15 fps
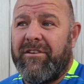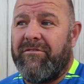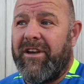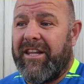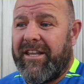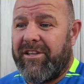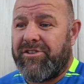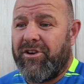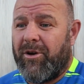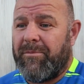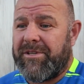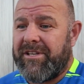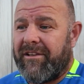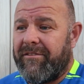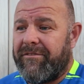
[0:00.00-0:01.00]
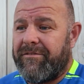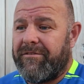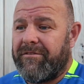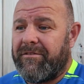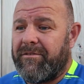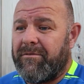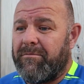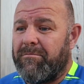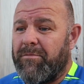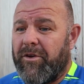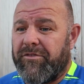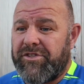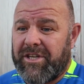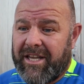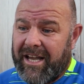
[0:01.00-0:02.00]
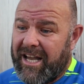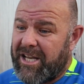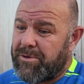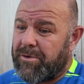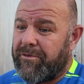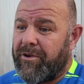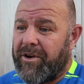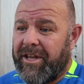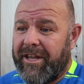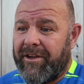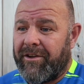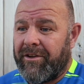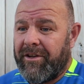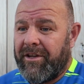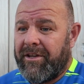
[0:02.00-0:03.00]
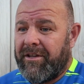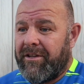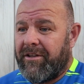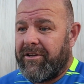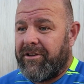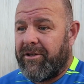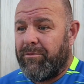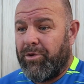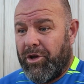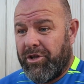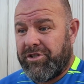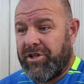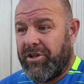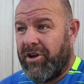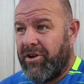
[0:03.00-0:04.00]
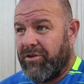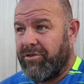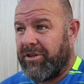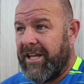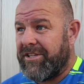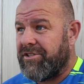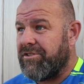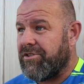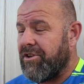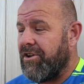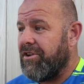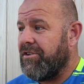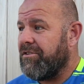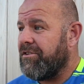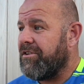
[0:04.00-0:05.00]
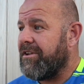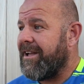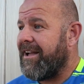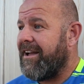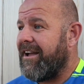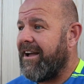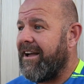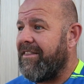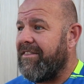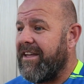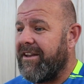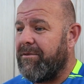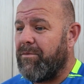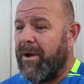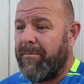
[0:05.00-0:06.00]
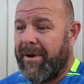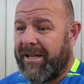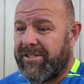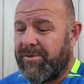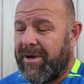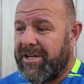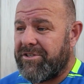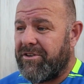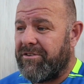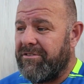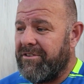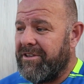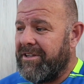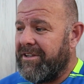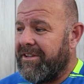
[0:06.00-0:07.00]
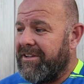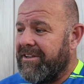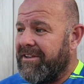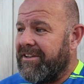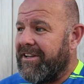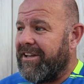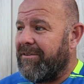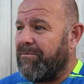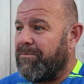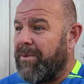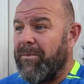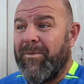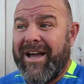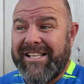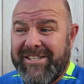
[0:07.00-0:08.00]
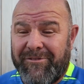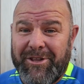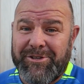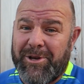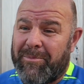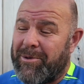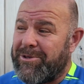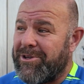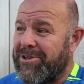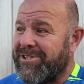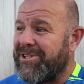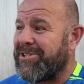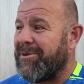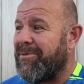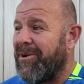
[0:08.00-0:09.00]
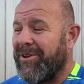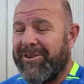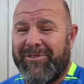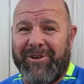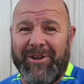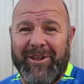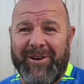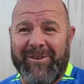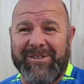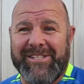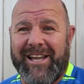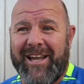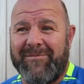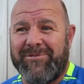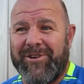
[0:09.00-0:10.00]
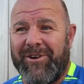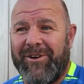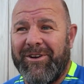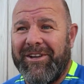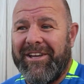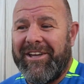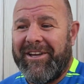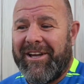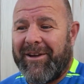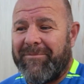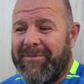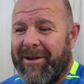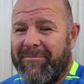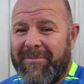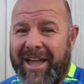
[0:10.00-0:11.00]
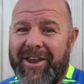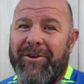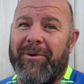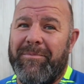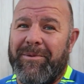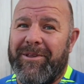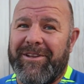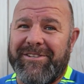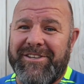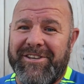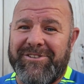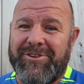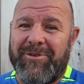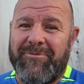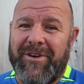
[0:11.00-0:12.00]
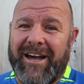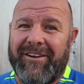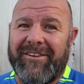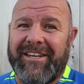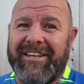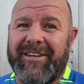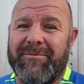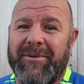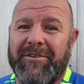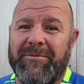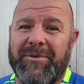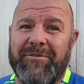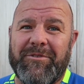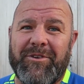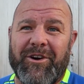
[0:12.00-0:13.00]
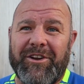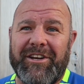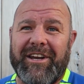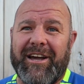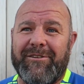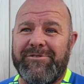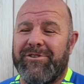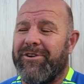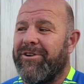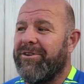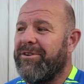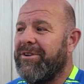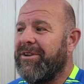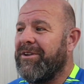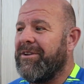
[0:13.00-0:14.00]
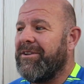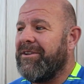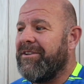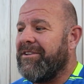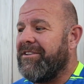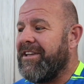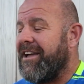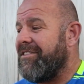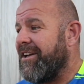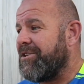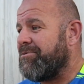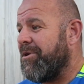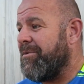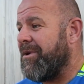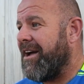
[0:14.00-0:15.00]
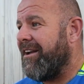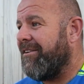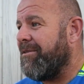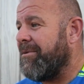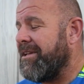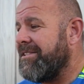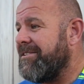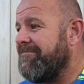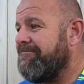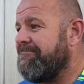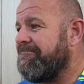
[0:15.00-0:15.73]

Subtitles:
Really enjoyed myself. Moved to Garswood for a year, learnt a lot of good lessons there, and then went back to Ashton. And been waiting for this opportunity, to be honest, for a long time. So I'm made up that it's come round, like, and we've got it now. So yeah, and that's where we are at the minute.